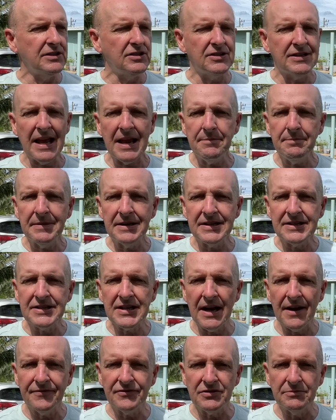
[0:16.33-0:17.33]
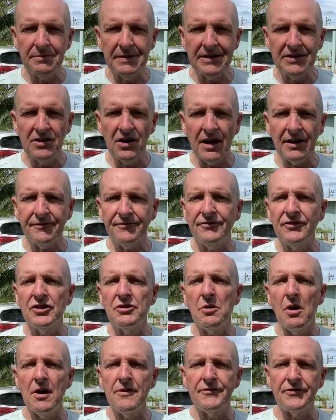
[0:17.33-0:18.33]
10 minutes after midnight,
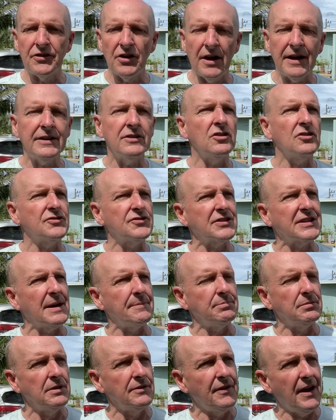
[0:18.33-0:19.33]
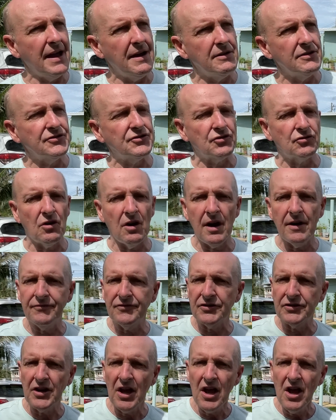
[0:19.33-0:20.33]
flew overnight, lost a couple of hours, arrived
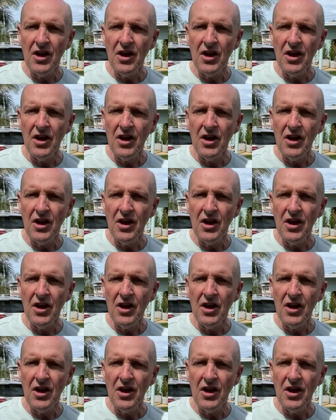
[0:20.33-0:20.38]
at